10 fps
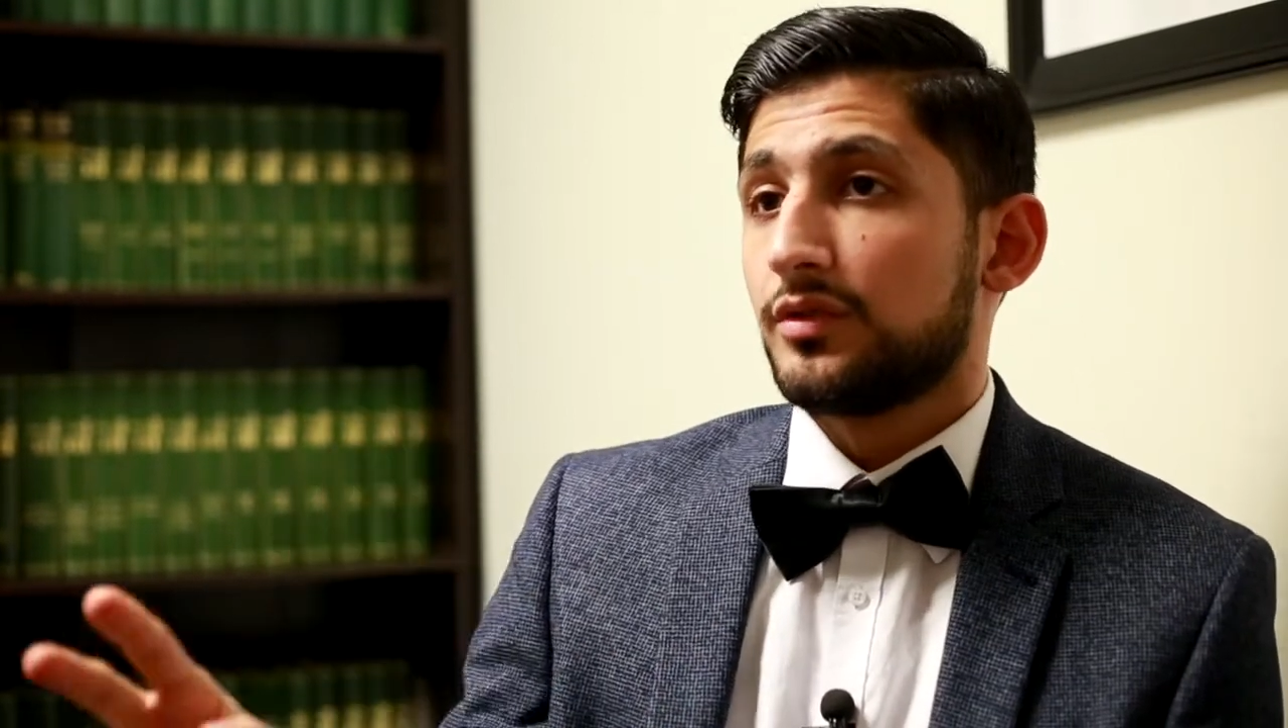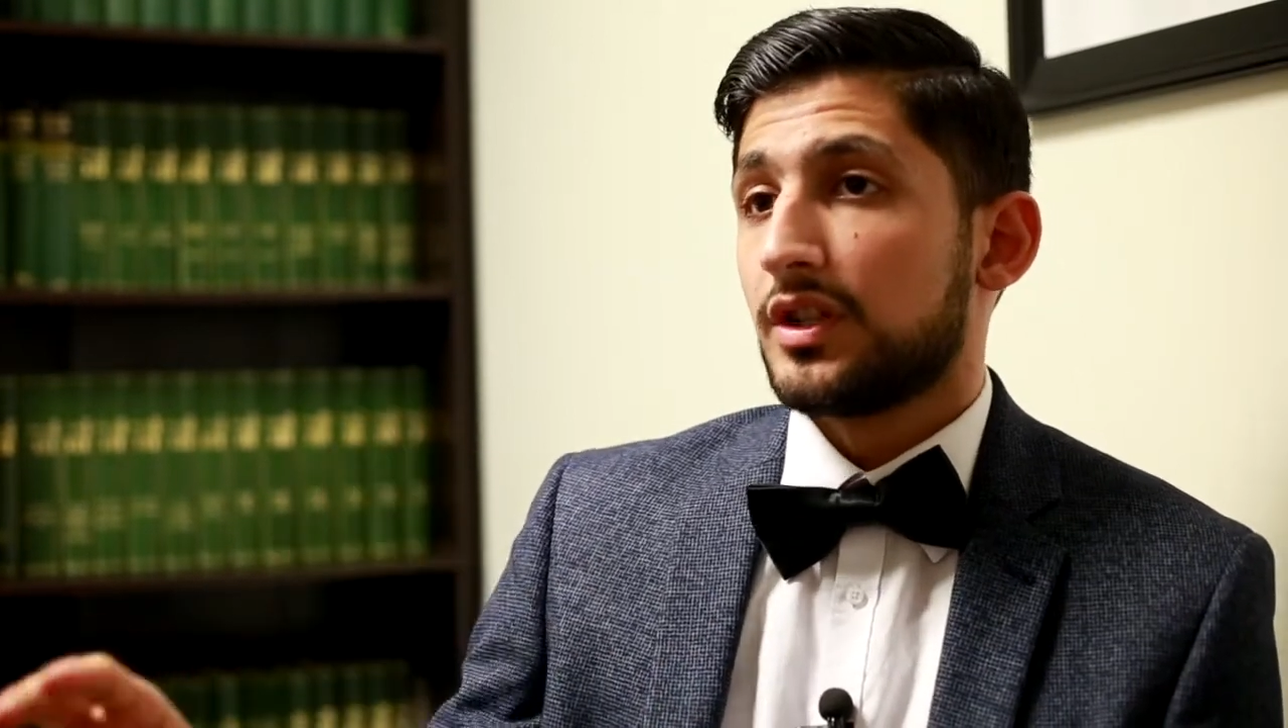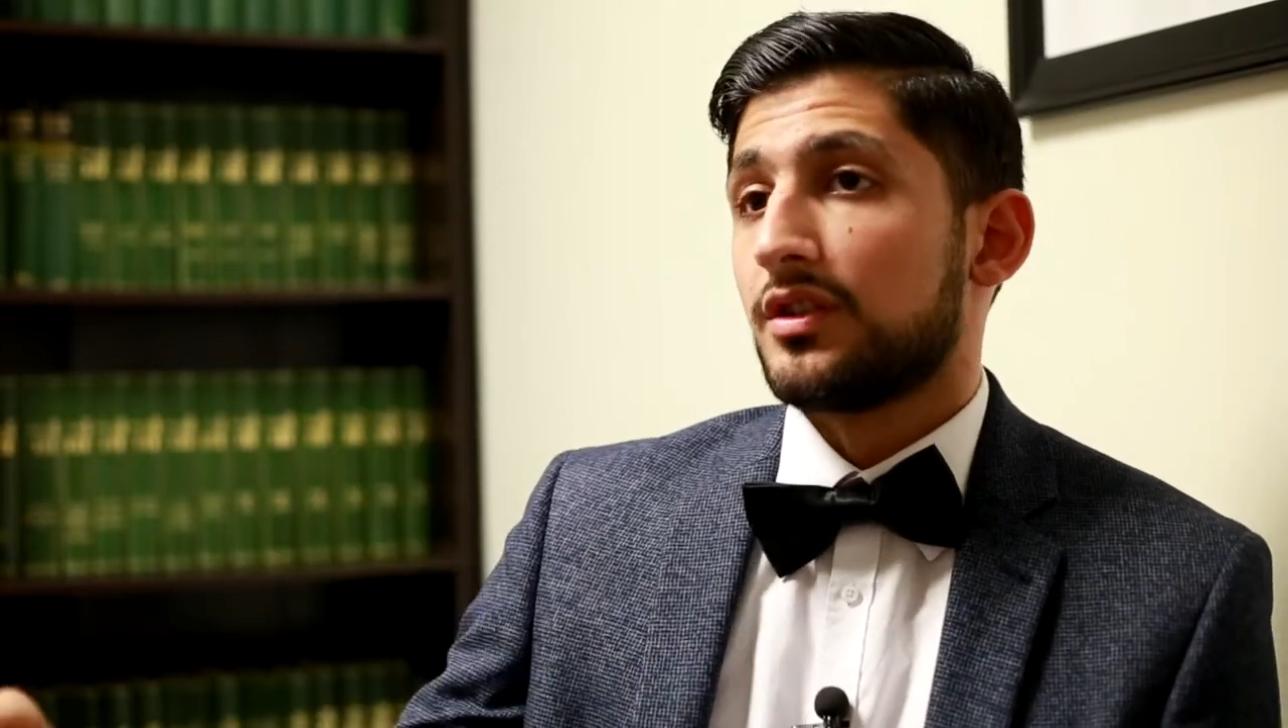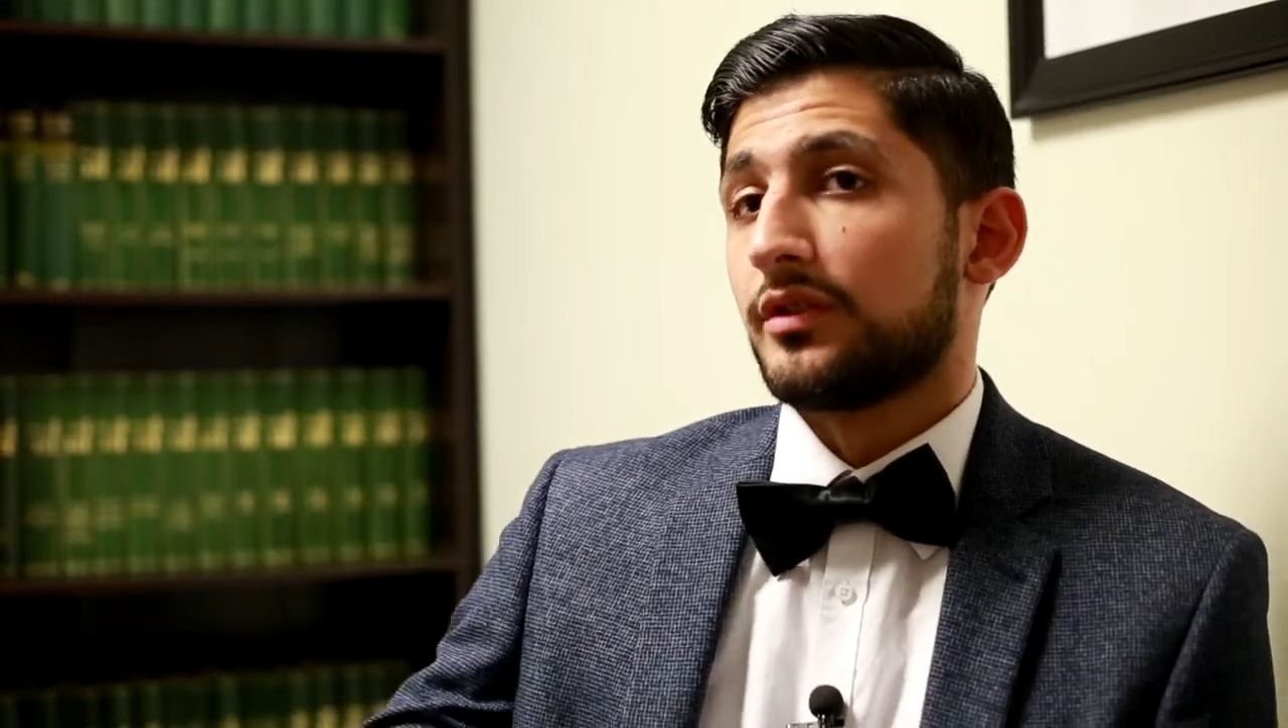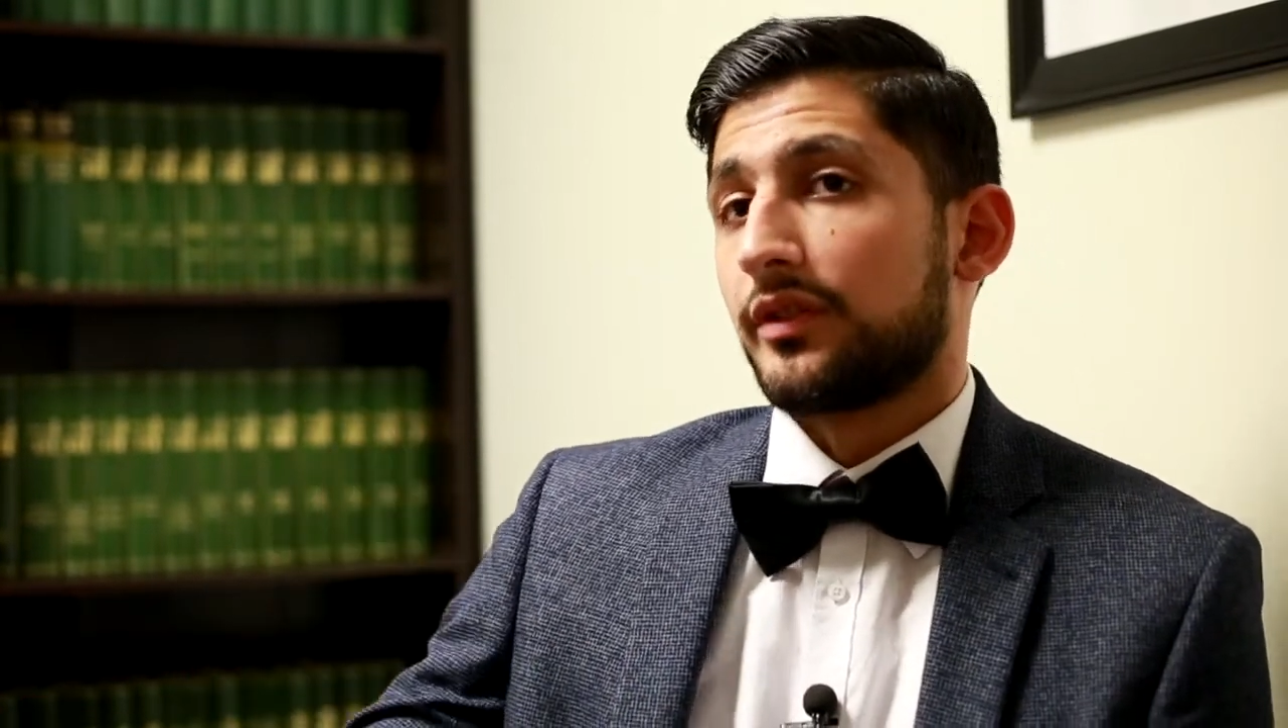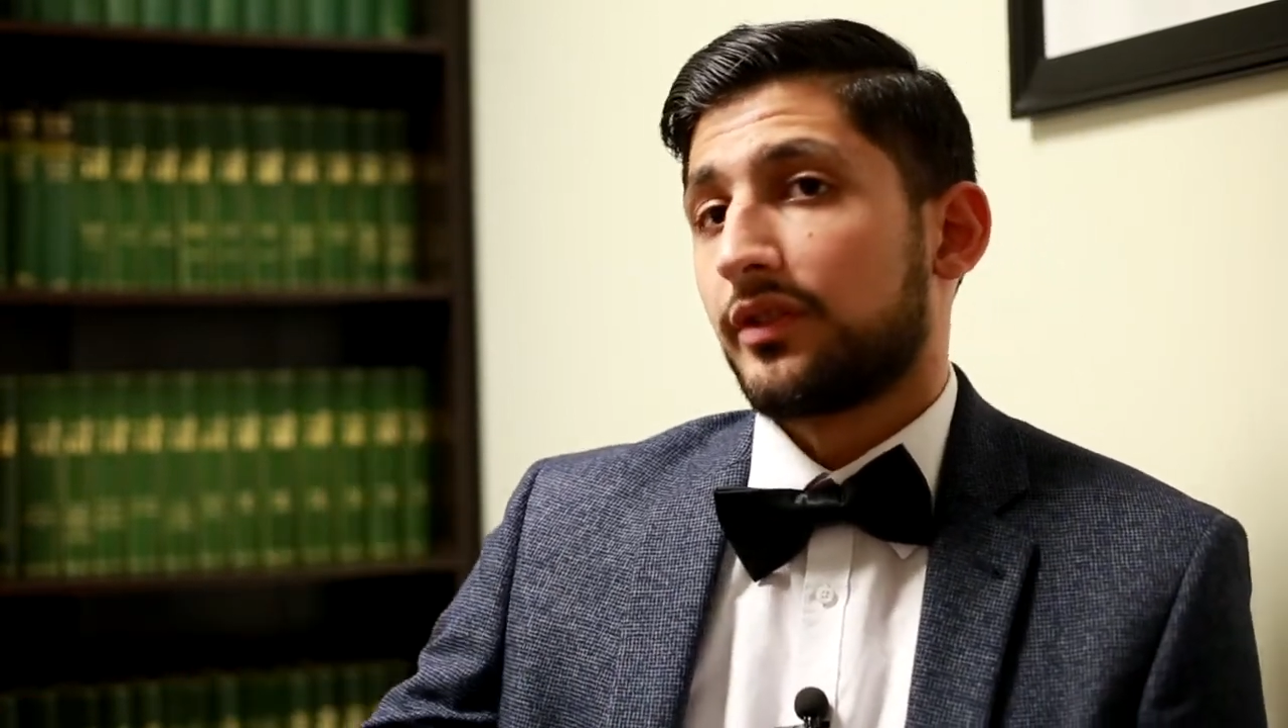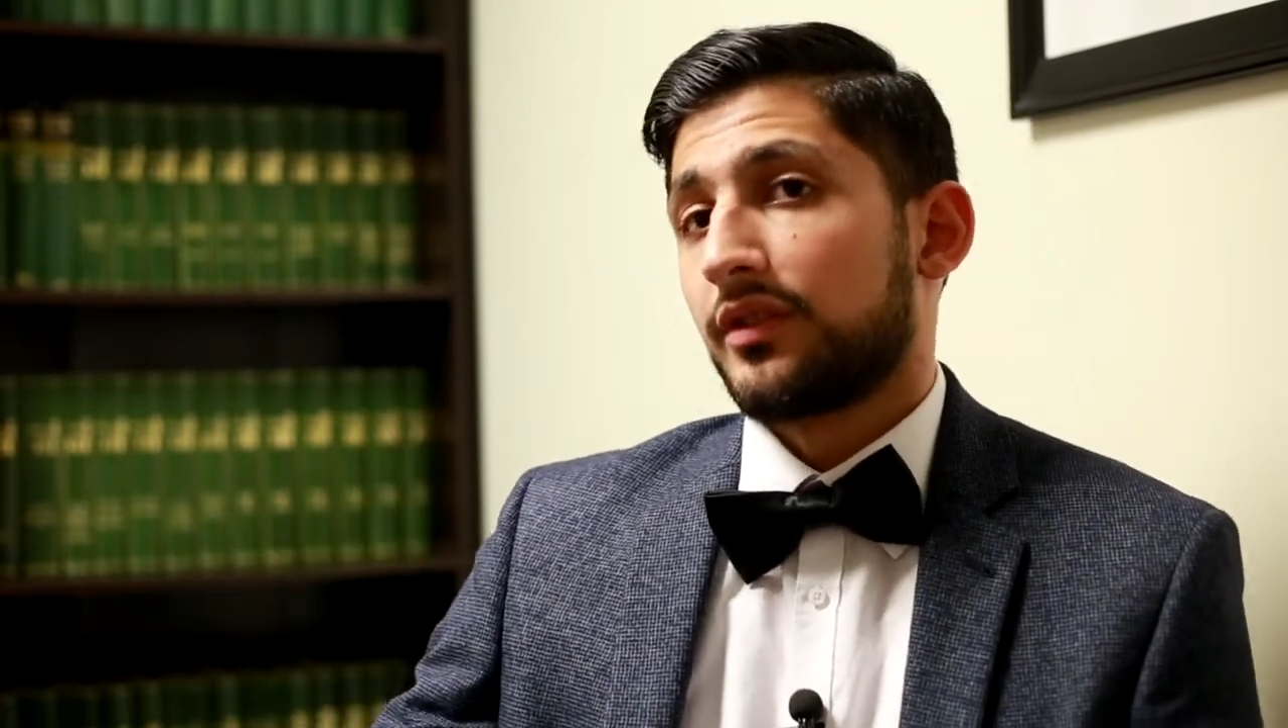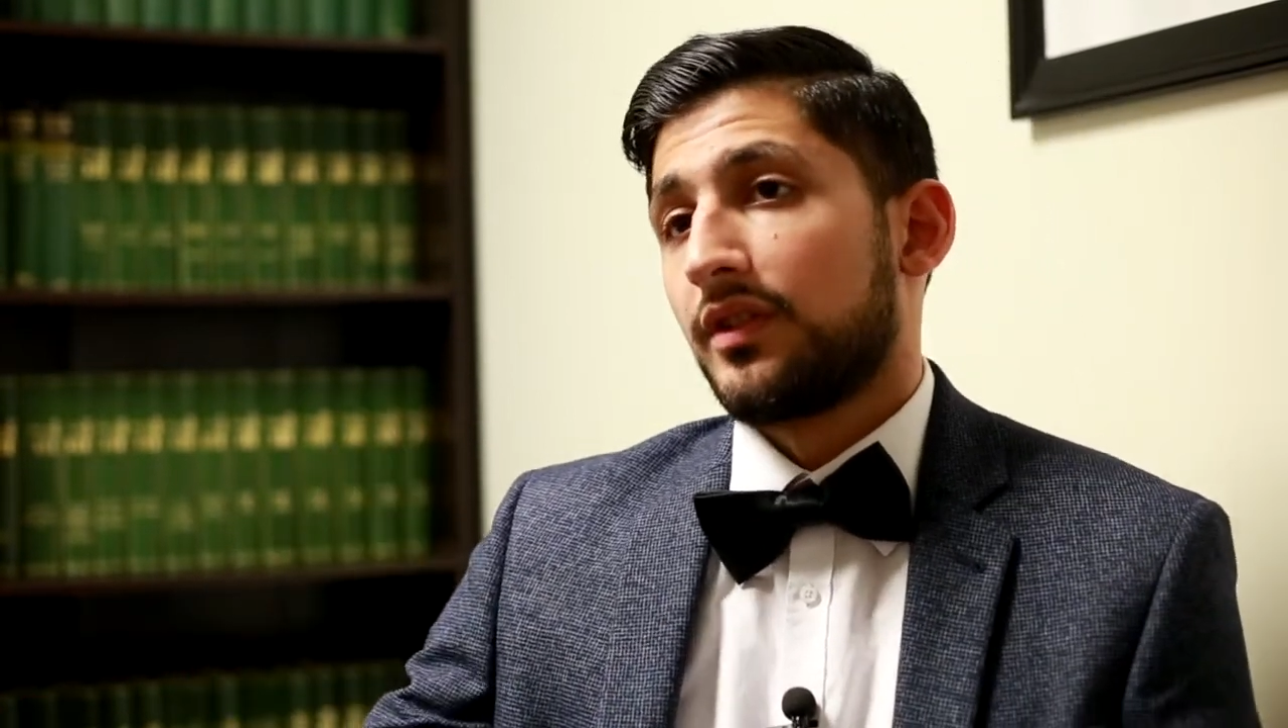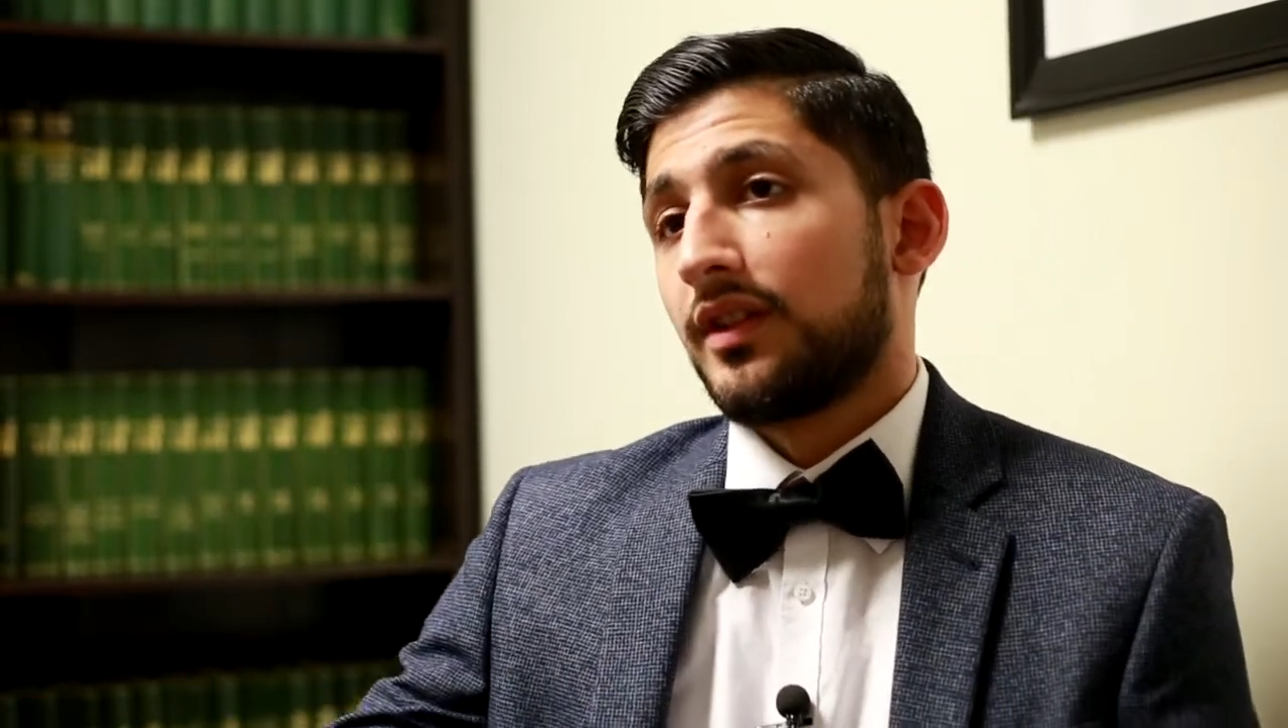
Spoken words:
years